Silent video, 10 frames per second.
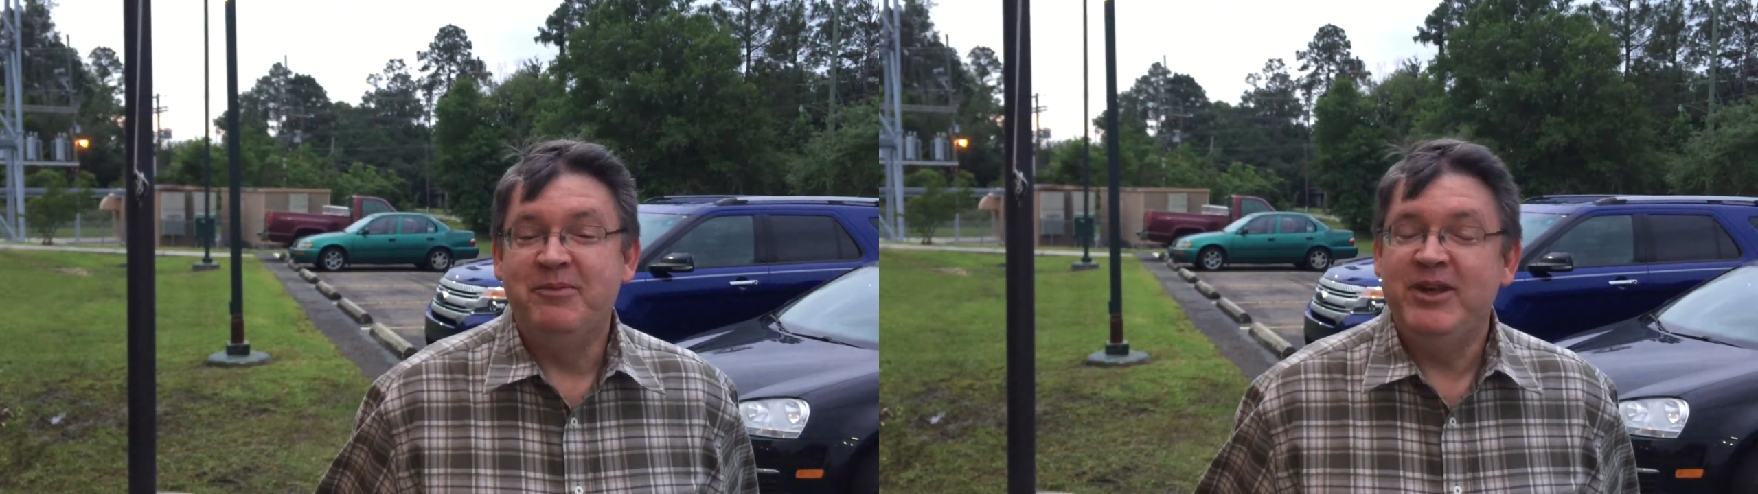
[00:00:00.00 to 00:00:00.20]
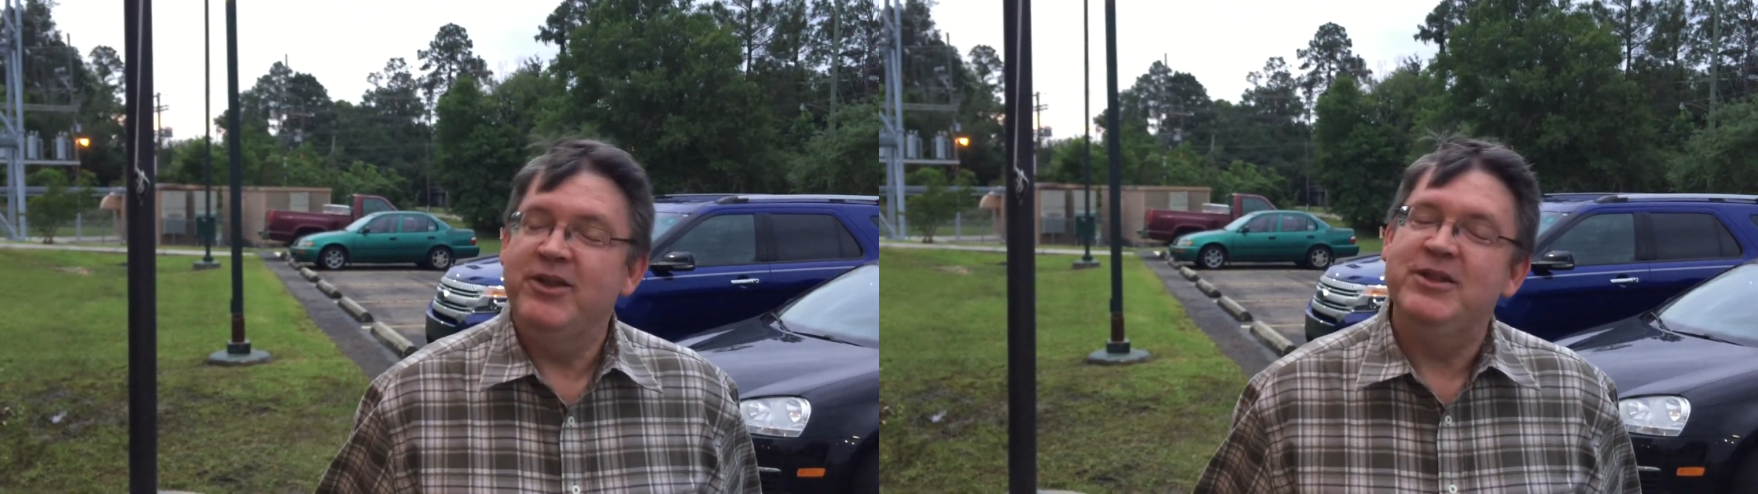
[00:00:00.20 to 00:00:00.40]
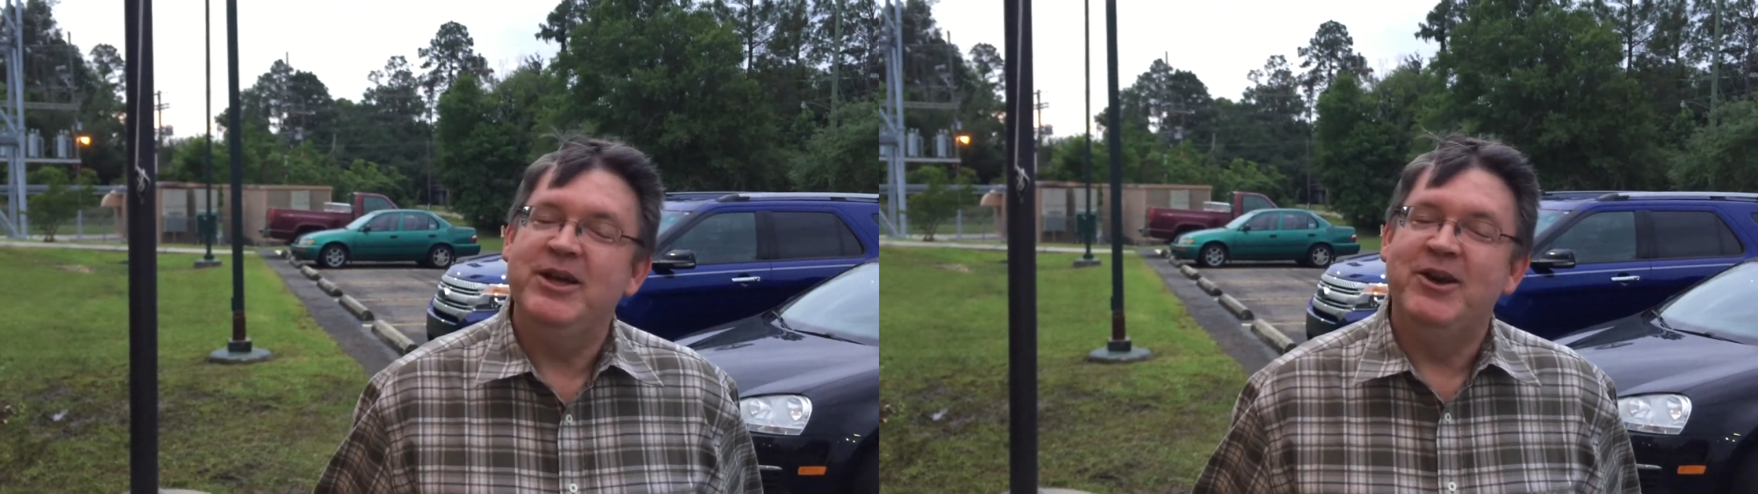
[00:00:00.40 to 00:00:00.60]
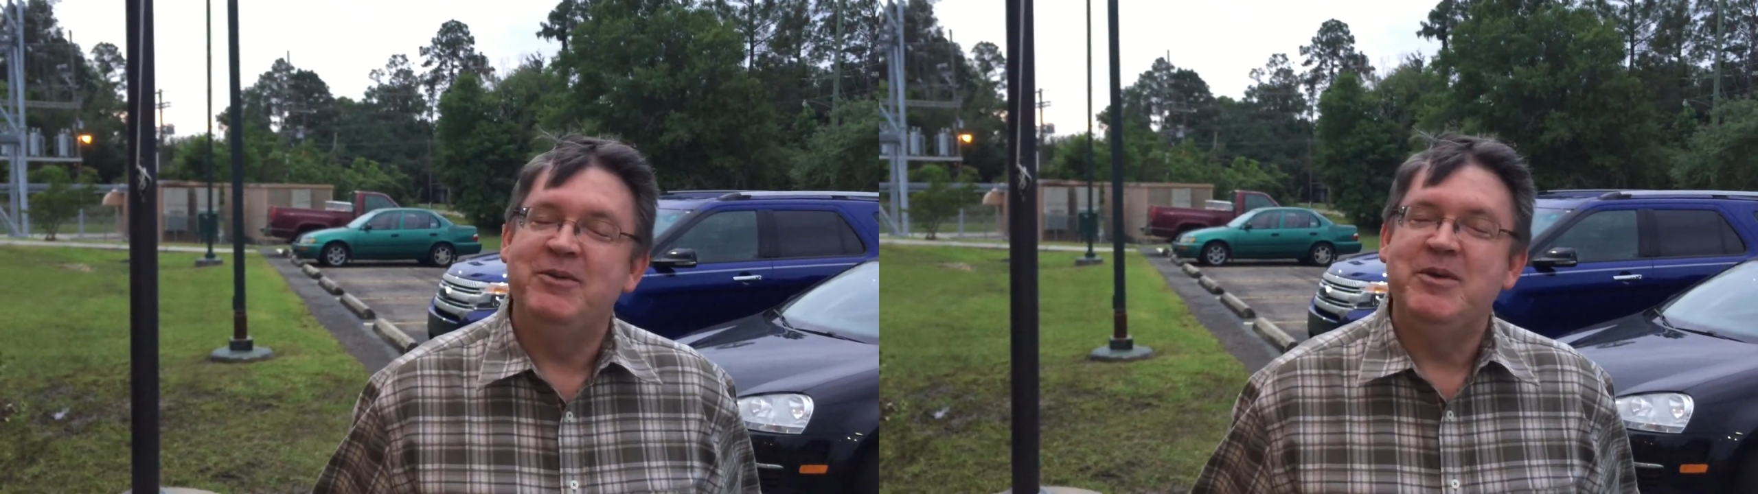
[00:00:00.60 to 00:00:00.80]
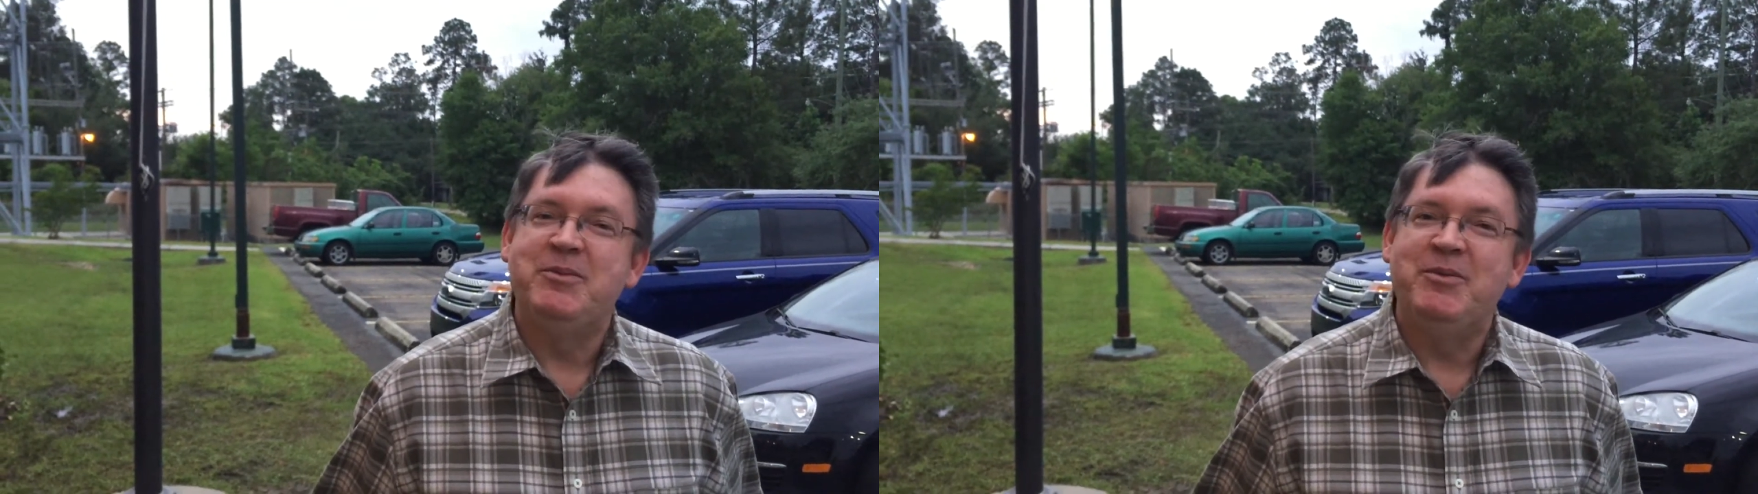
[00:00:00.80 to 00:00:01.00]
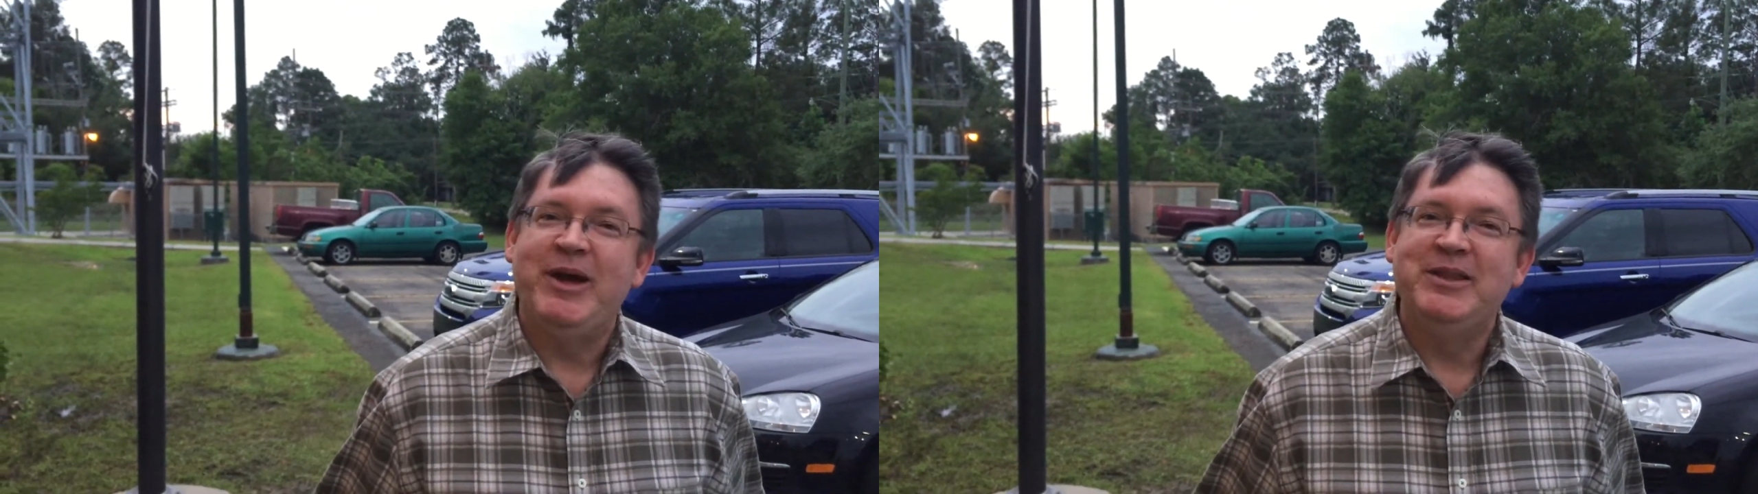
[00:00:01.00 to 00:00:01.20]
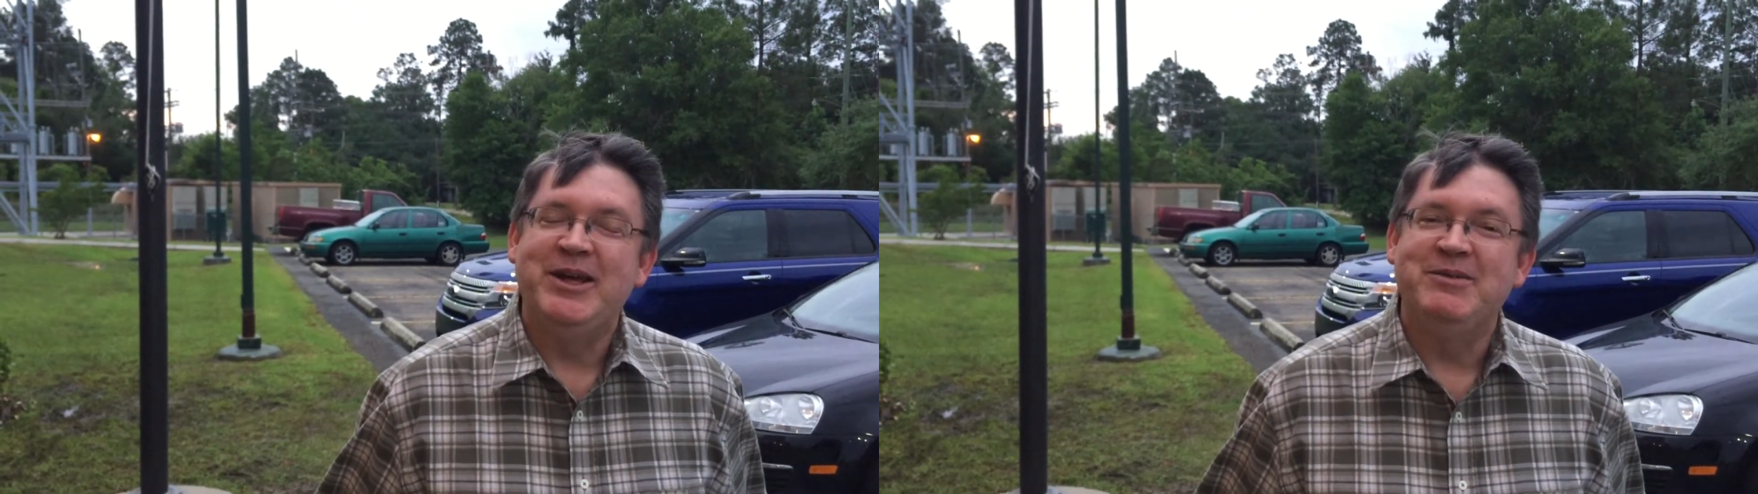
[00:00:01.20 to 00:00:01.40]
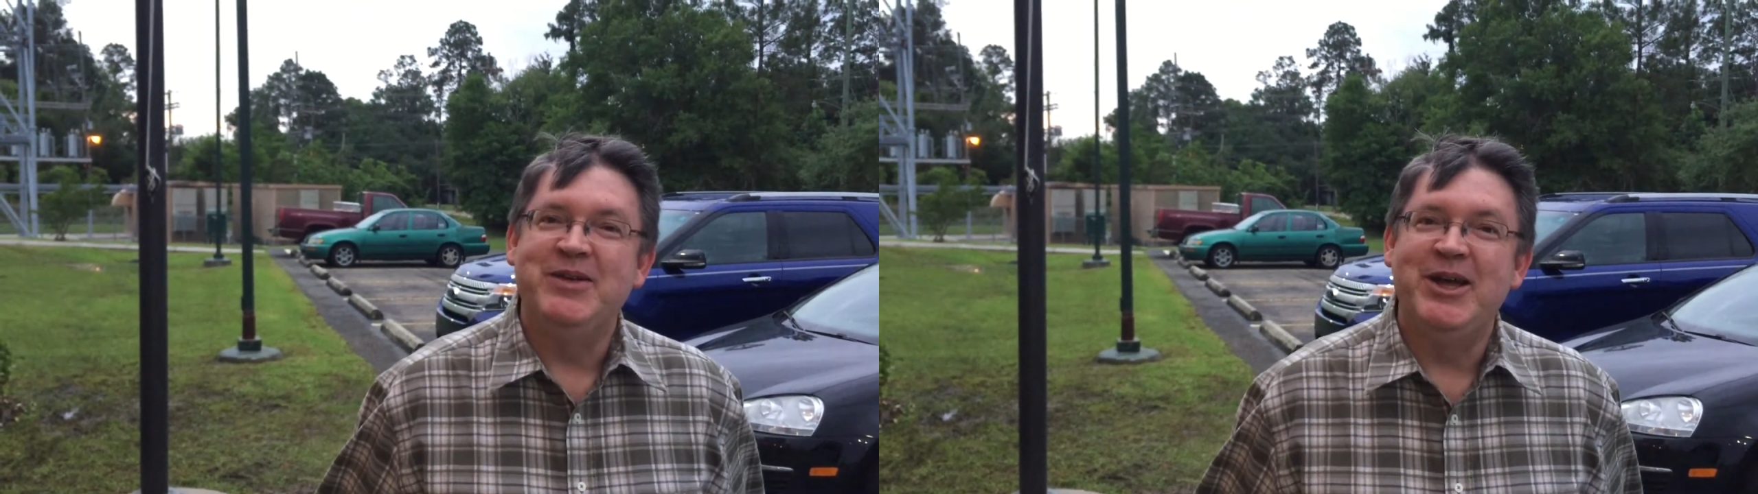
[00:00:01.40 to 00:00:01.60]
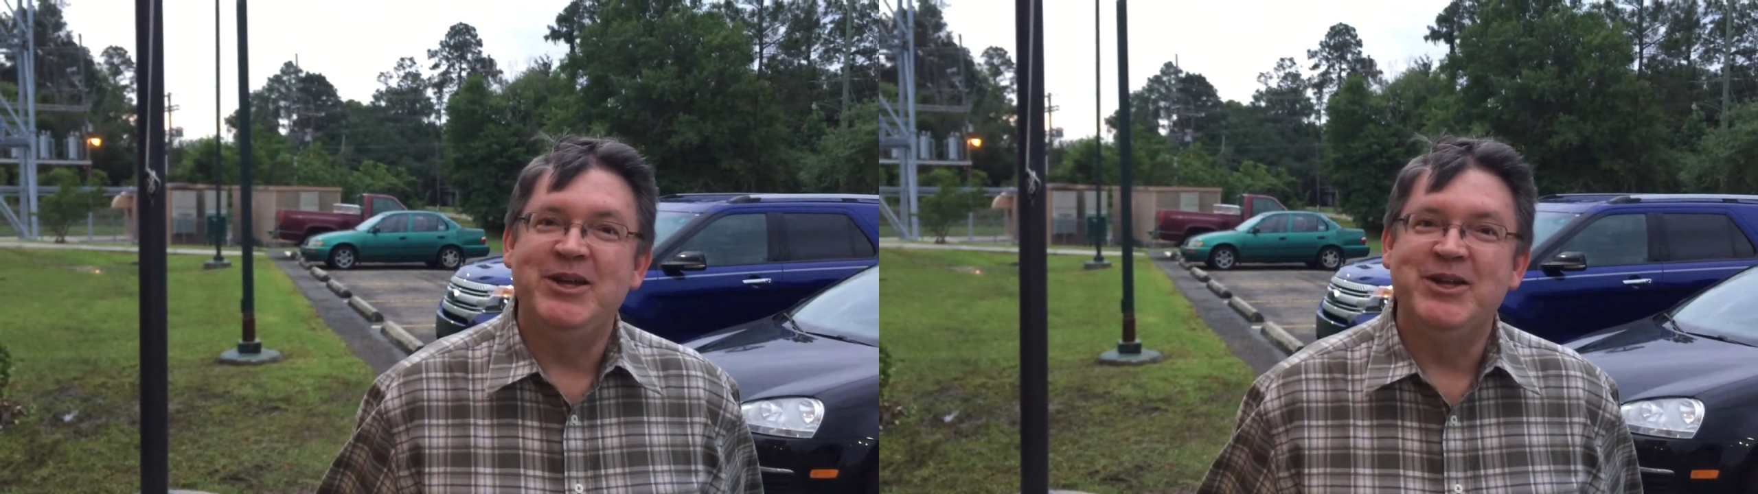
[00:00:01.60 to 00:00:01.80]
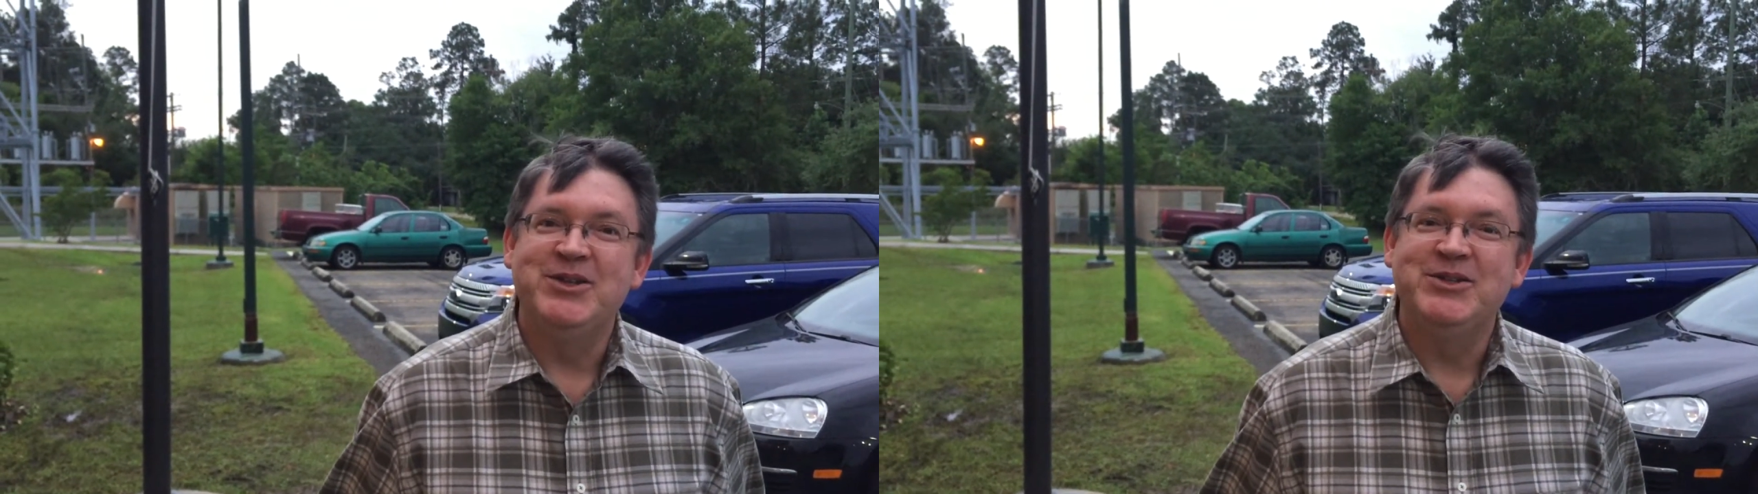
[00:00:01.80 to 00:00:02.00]
The other thing I remember about that event
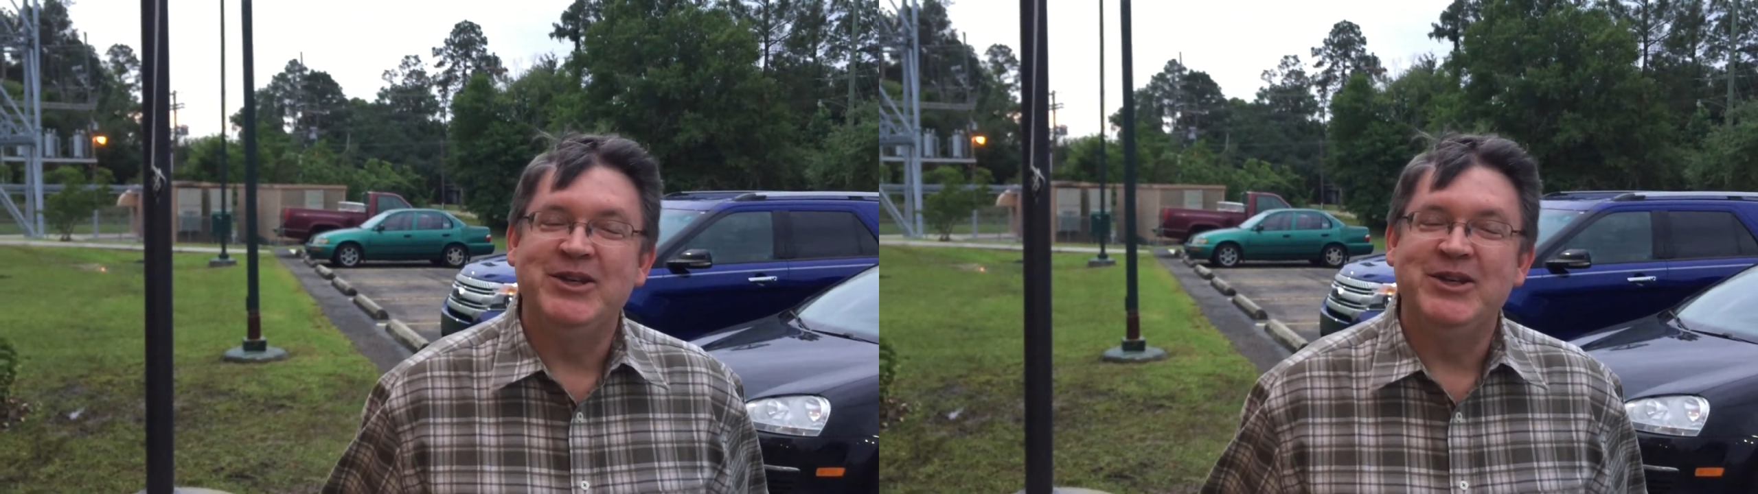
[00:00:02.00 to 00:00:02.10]
is